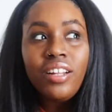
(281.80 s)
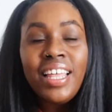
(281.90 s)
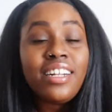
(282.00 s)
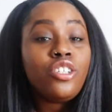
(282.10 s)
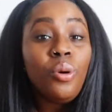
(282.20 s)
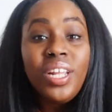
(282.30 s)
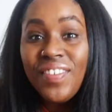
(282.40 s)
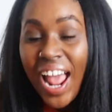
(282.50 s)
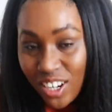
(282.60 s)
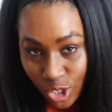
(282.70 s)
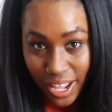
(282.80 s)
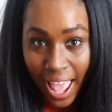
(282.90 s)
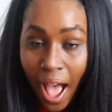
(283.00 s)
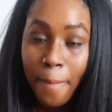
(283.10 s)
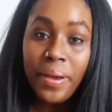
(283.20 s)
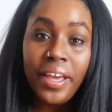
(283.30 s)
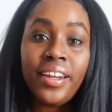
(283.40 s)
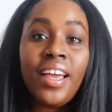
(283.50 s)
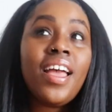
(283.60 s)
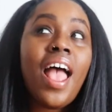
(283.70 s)
that don't even actually
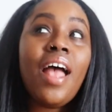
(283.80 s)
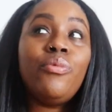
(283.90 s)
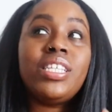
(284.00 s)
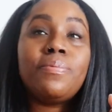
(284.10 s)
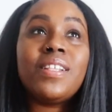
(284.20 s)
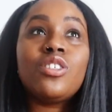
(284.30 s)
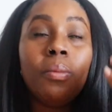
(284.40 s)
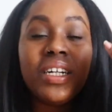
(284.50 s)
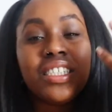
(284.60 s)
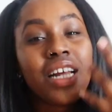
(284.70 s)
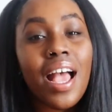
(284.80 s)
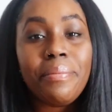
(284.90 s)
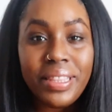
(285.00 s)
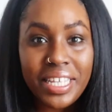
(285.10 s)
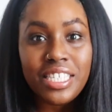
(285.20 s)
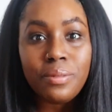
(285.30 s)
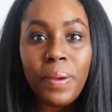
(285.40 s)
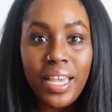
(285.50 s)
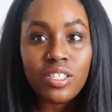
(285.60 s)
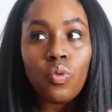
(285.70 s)
happen. And we spend so much time in this
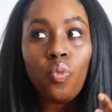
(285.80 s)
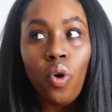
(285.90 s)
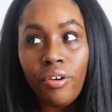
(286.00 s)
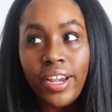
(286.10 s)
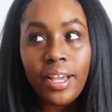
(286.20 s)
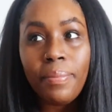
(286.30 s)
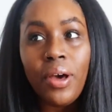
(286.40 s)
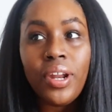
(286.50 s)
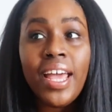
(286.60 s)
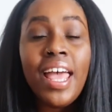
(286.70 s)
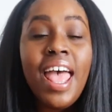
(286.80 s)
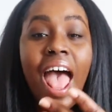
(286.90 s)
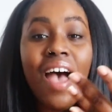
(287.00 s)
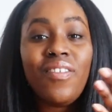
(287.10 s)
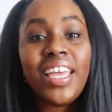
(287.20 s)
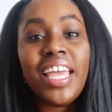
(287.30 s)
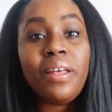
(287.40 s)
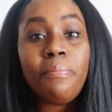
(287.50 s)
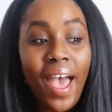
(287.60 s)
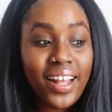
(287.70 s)
space worrying about it, having it
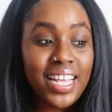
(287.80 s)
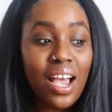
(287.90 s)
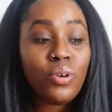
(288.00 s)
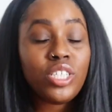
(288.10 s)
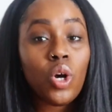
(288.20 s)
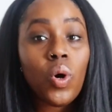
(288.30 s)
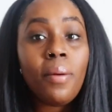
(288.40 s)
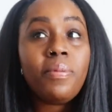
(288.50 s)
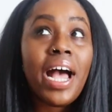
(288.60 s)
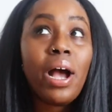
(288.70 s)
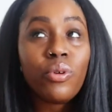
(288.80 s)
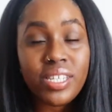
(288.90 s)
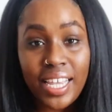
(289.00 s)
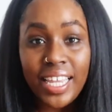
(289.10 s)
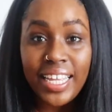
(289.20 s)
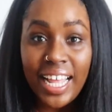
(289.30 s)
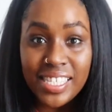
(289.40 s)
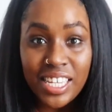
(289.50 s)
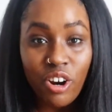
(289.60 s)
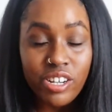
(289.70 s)
impact how we show up, how we're second
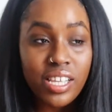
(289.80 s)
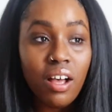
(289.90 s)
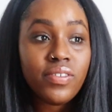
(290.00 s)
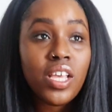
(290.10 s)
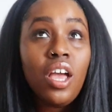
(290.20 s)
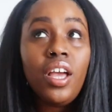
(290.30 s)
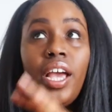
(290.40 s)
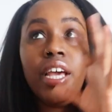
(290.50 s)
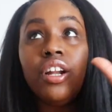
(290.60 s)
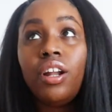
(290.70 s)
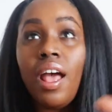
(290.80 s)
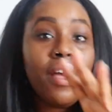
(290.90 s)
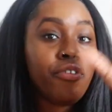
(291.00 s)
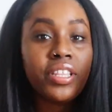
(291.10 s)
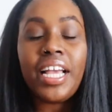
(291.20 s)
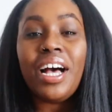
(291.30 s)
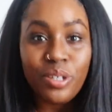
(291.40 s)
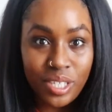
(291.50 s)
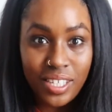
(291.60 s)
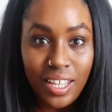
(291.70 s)
guessing ourselves, and everything
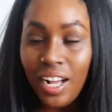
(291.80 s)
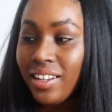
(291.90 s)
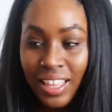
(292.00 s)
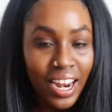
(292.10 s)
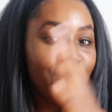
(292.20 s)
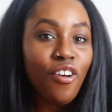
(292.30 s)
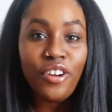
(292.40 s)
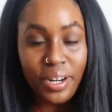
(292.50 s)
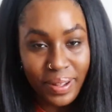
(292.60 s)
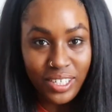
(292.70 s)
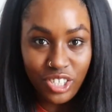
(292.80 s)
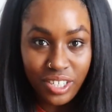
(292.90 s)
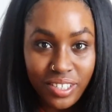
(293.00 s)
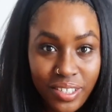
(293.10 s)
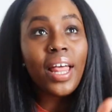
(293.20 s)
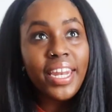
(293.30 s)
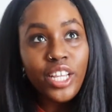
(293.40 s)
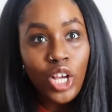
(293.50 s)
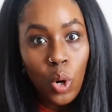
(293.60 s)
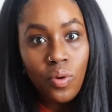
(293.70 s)
else that I've already mentioned. So
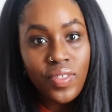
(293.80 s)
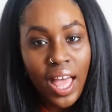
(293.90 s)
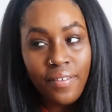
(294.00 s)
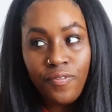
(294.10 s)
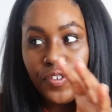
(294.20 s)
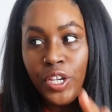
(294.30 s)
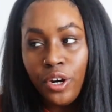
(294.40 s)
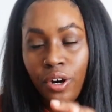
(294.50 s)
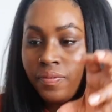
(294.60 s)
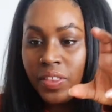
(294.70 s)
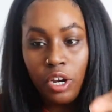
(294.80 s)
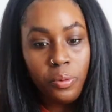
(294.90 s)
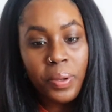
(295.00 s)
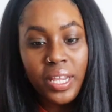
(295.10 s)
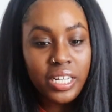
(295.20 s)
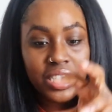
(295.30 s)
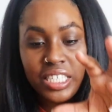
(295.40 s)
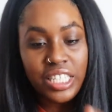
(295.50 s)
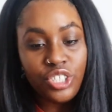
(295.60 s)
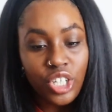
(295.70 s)
letting go of that fear of their opinions
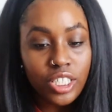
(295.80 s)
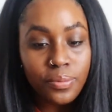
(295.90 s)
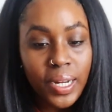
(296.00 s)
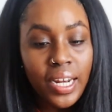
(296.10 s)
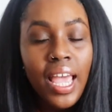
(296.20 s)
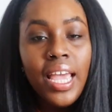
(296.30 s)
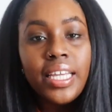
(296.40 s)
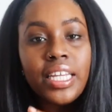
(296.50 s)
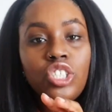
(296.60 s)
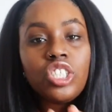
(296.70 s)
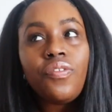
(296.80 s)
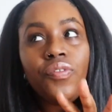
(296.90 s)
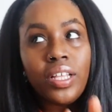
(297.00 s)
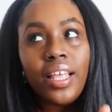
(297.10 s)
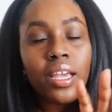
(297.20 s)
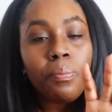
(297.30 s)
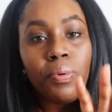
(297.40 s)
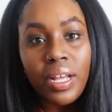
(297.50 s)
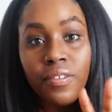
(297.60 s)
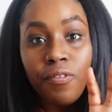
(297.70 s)
and the judgment can just feel like a
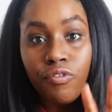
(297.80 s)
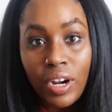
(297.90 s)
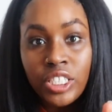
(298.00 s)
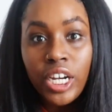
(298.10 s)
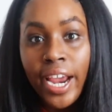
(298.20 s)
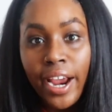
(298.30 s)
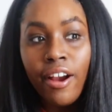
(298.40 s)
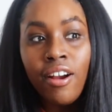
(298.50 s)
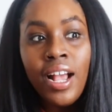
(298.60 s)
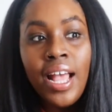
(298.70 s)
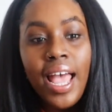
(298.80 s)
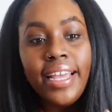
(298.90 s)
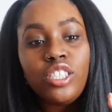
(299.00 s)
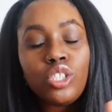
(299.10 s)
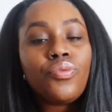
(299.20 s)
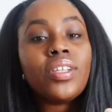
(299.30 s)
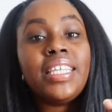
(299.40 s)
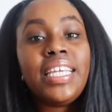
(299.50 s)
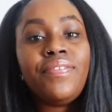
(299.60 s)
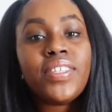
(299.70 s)
breath of fresh air and just
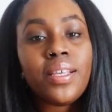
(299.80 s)
relieve